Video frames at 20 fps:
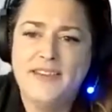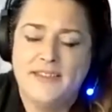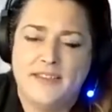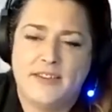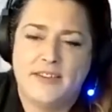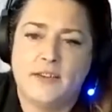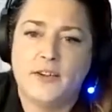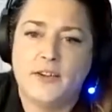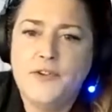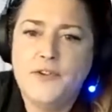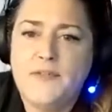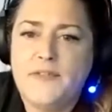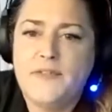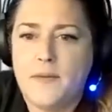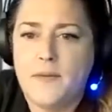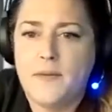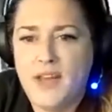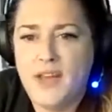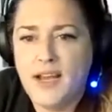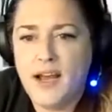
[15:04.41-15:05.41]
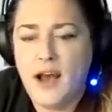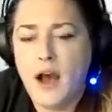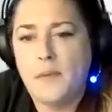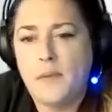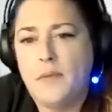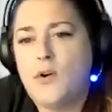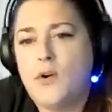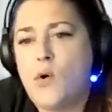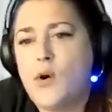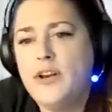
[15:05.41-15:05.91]
Is to learn something.
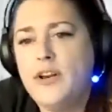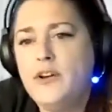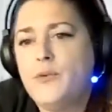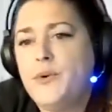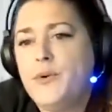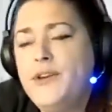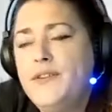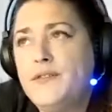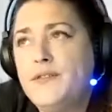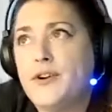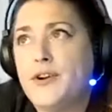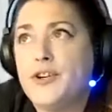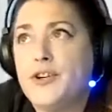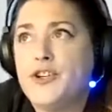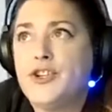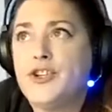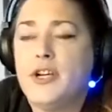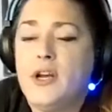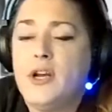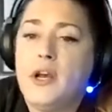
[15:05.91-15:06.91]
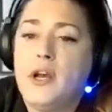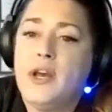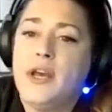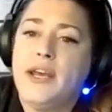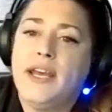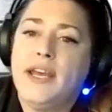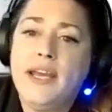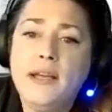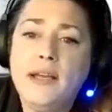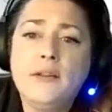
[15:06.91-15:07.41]
According to research,
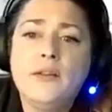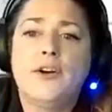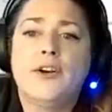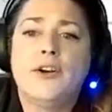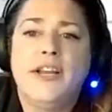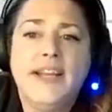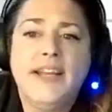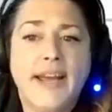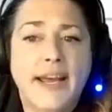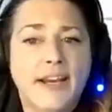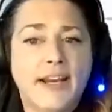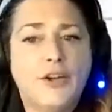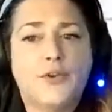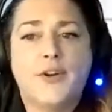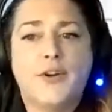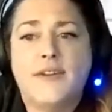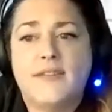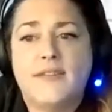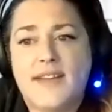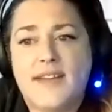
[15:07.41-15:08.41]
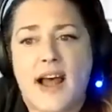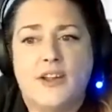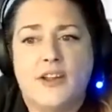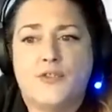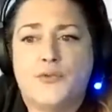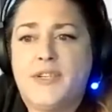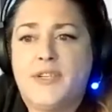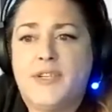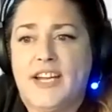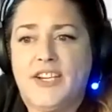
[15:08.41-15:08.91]
e-learning can increase
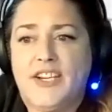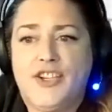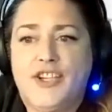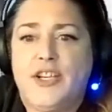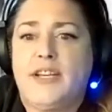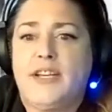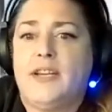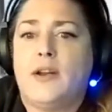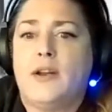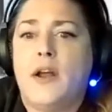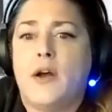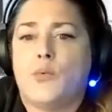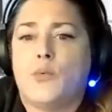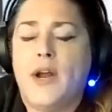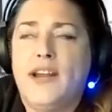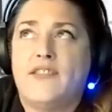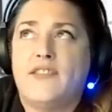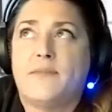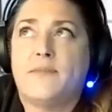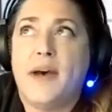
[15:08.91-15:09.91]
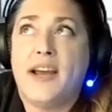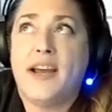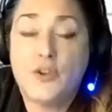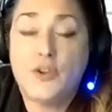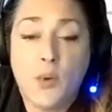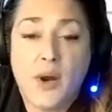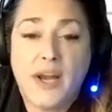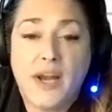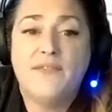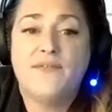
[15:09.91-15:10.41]
knowledge retention rates by
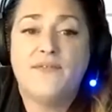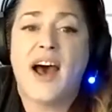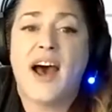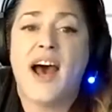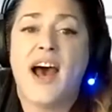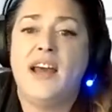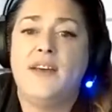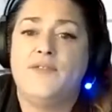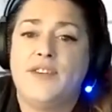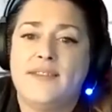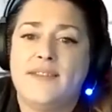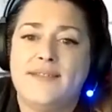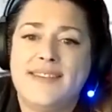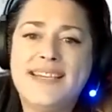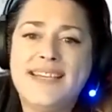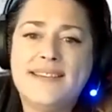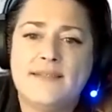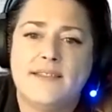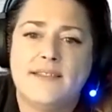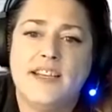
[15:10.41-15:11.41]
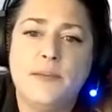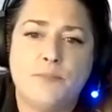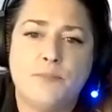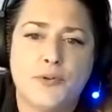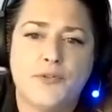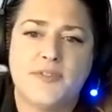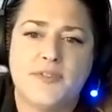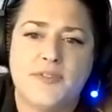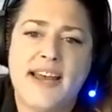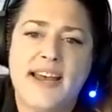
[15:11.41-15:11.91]
25 to
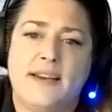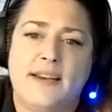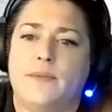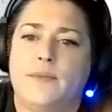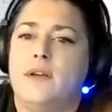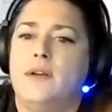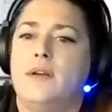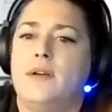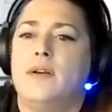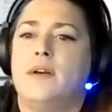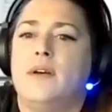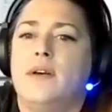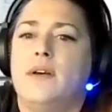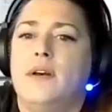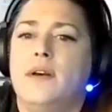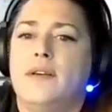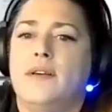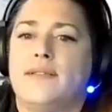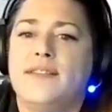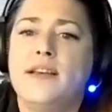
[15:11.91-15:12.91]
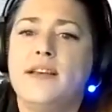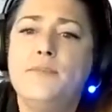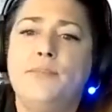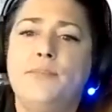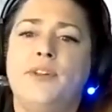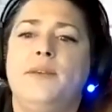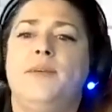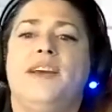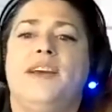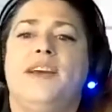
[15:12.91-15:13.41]
60%,
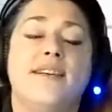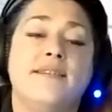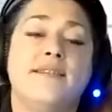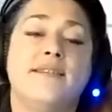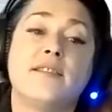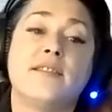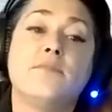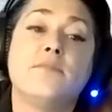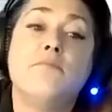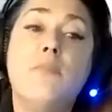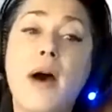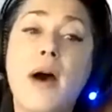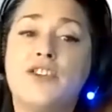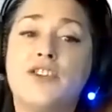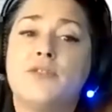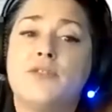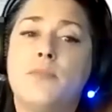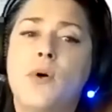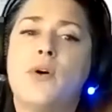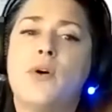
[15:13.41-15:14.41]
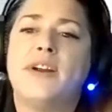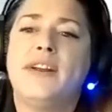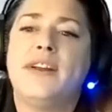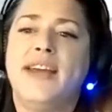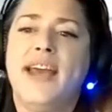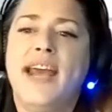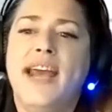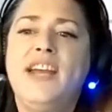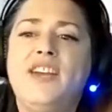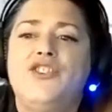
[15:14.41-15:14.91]
simply because it's much more
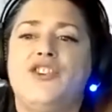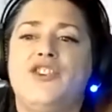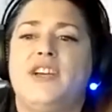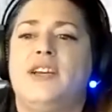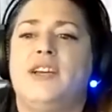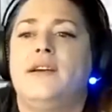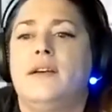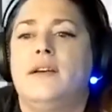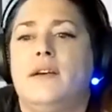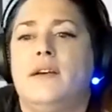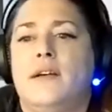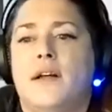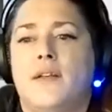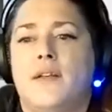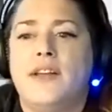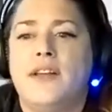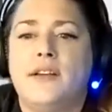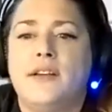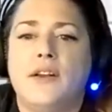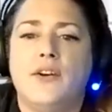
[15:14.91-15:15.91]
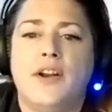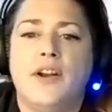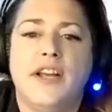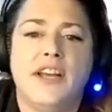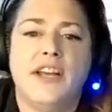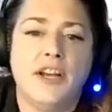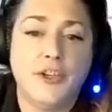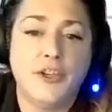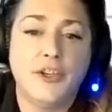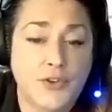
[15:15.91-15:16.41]
engaging than
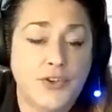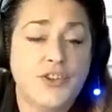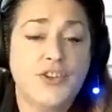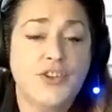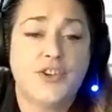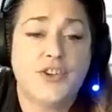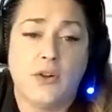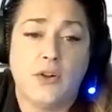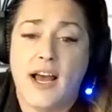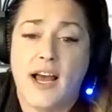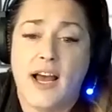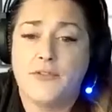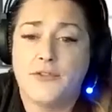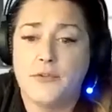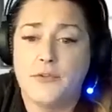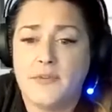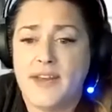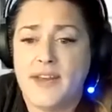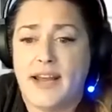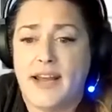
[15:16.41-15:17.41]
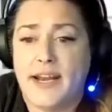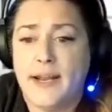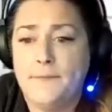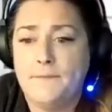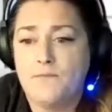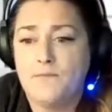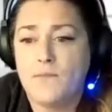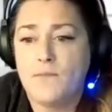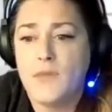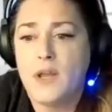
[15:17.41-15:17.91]
learning in a traditional classroom
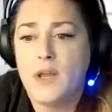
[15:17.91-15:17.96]
setting.